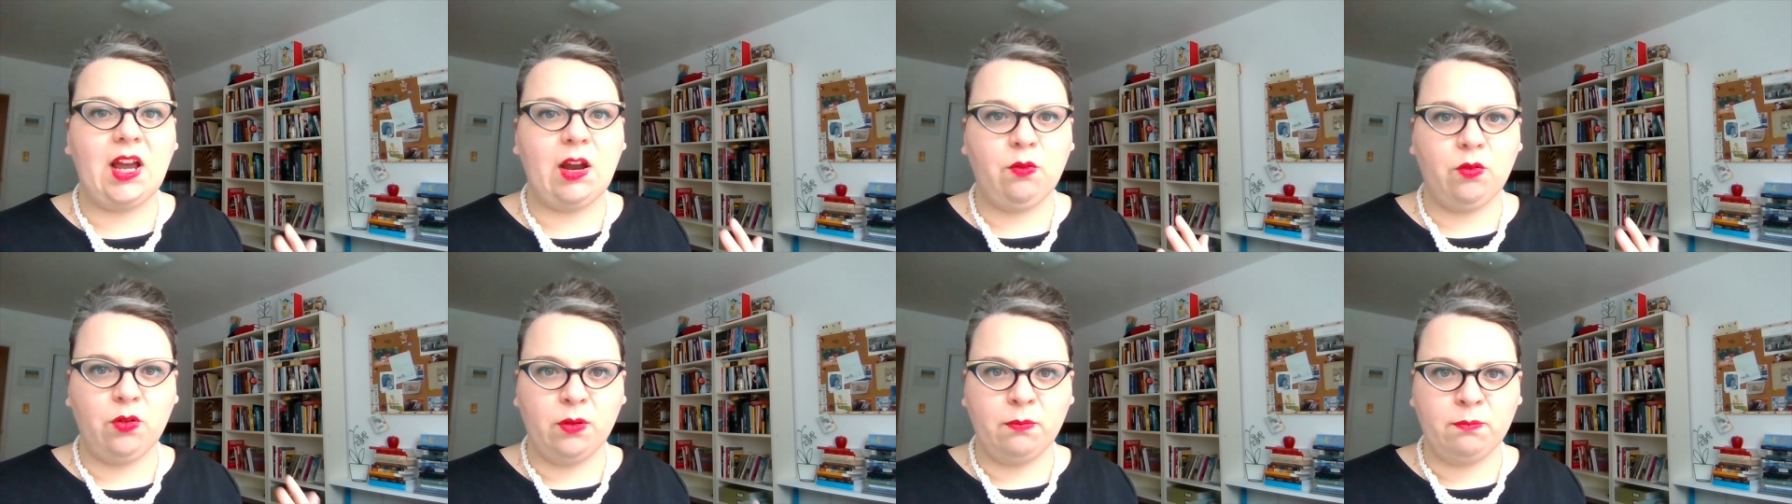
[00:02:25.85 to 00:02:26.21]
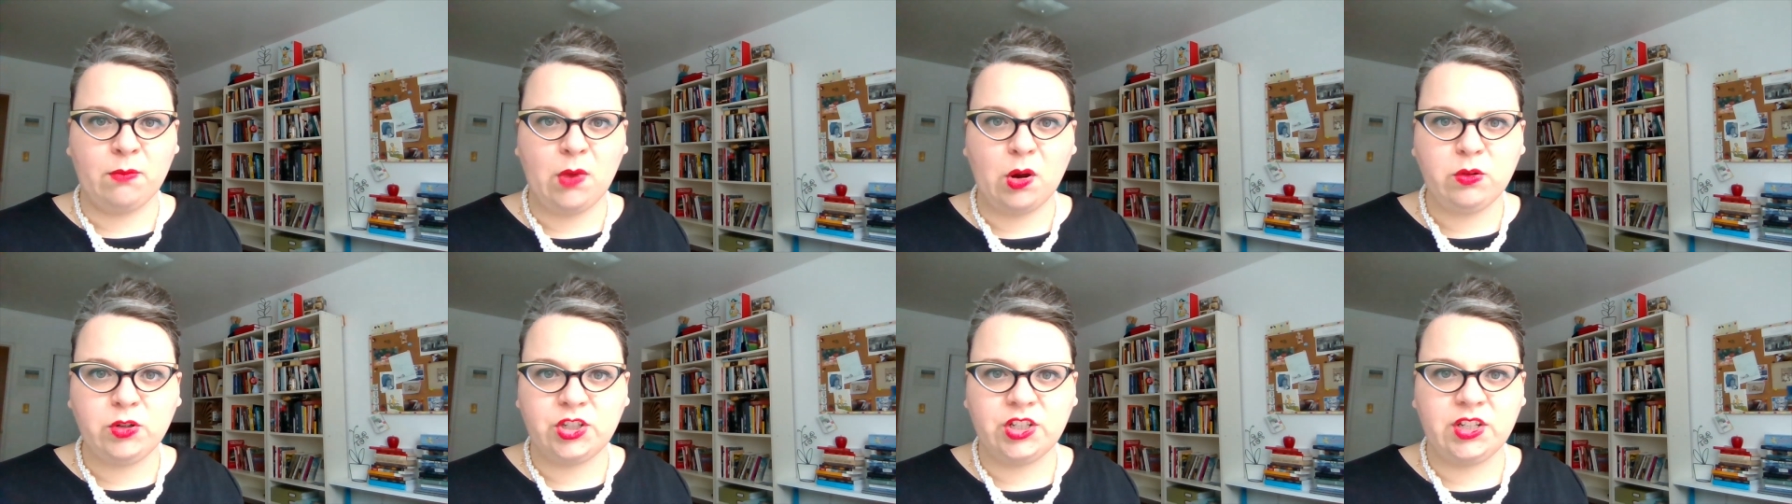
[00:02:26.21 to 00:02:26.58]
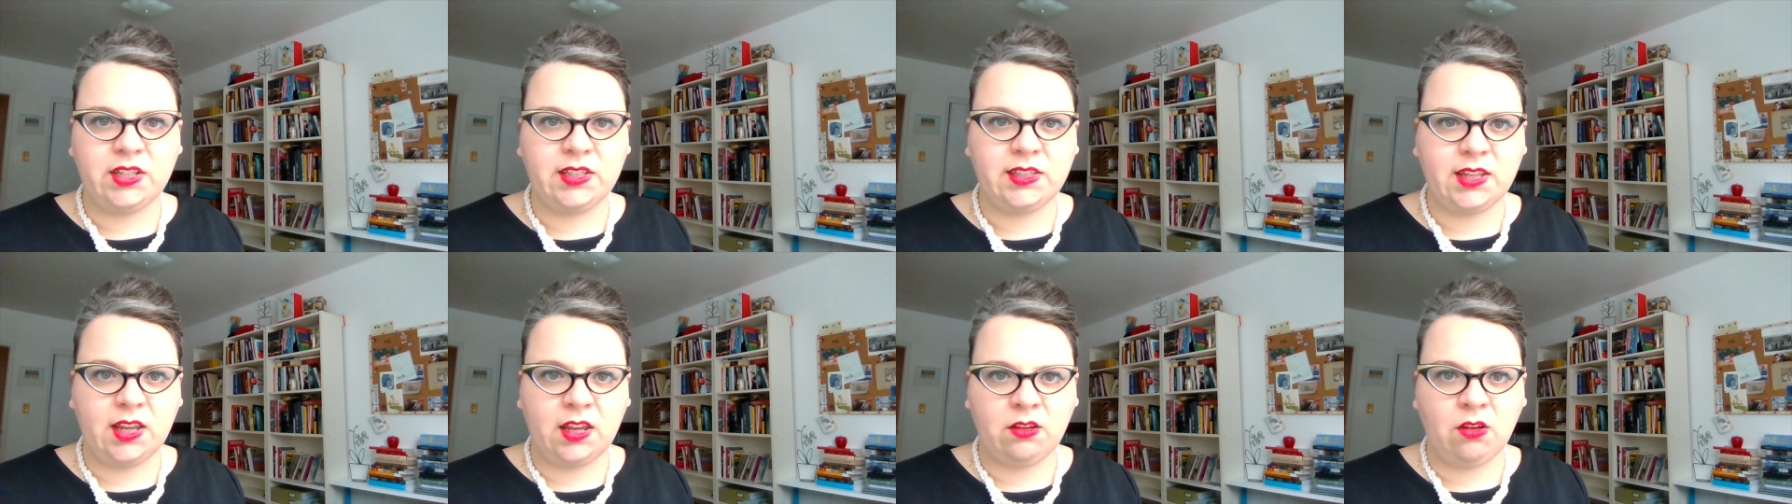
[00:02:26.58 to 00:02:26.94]
our
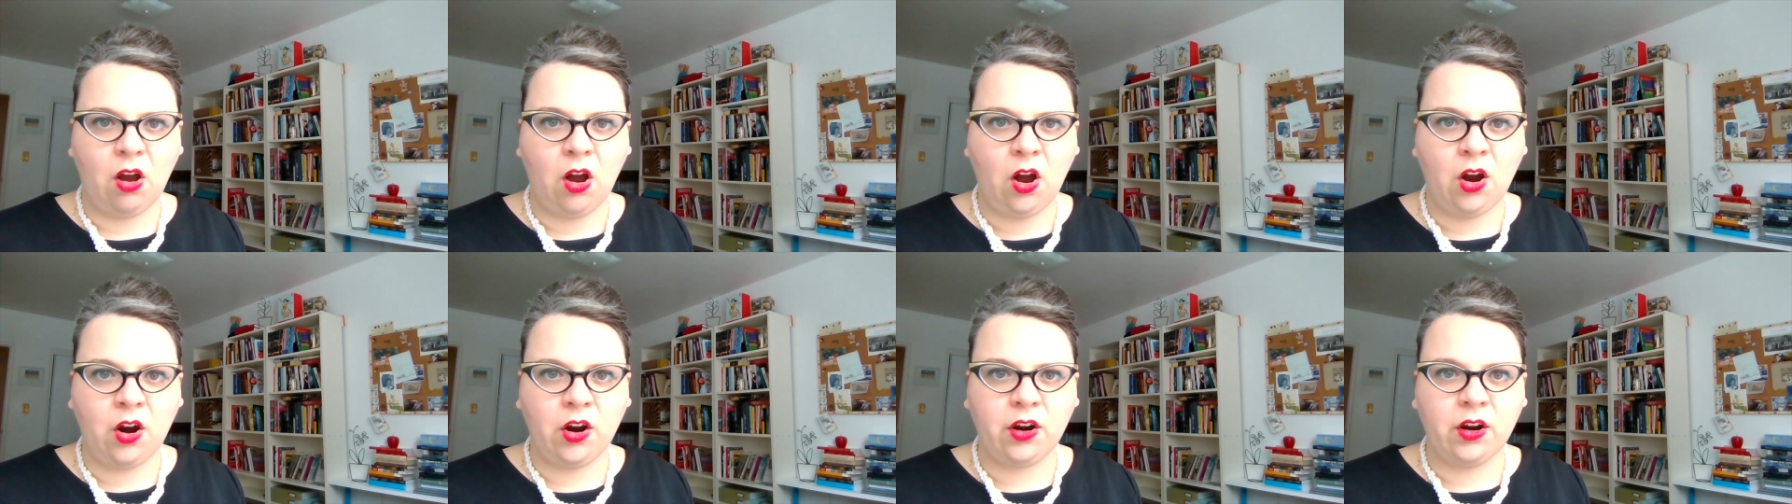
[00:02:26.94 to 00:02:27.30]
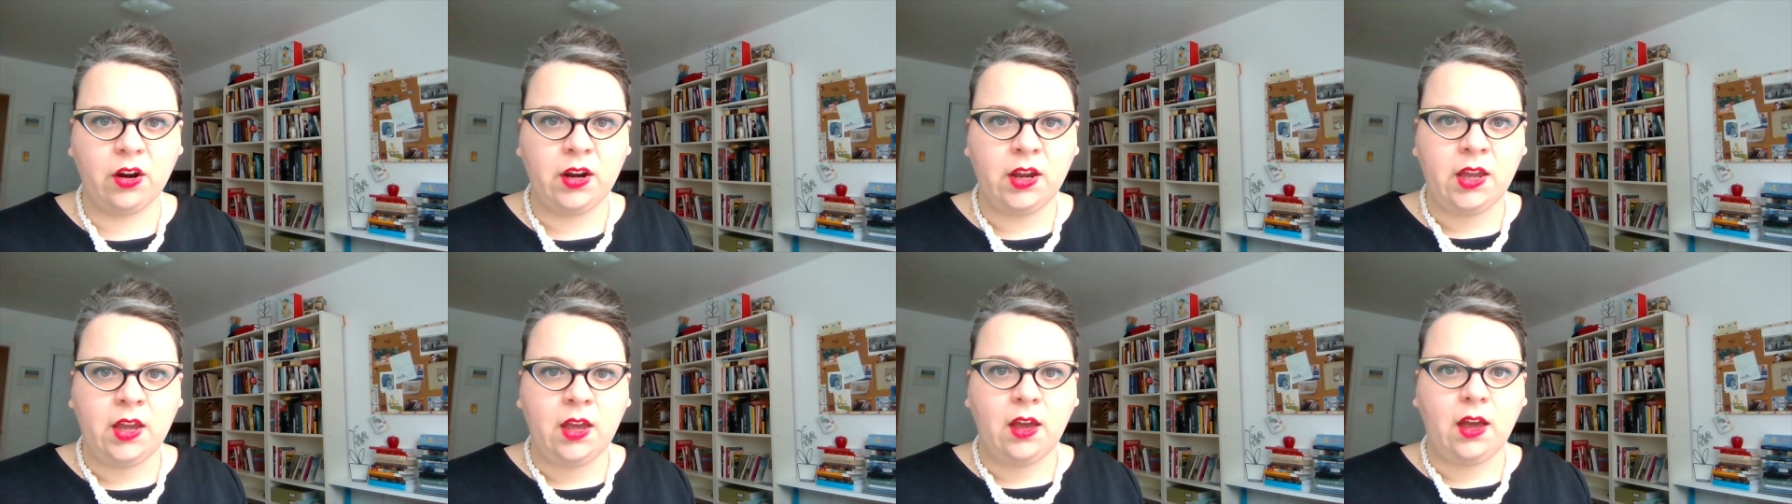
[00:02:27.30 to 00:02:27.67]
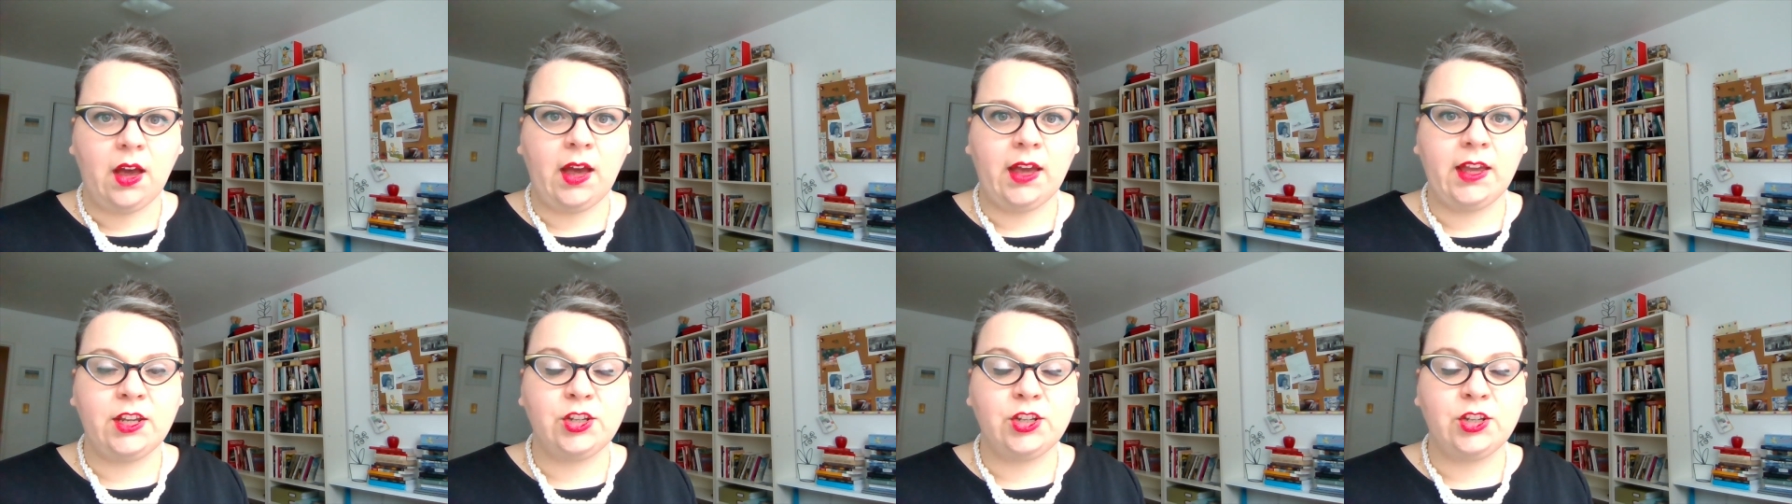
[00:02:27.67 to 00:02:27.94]
emotions, and our uh,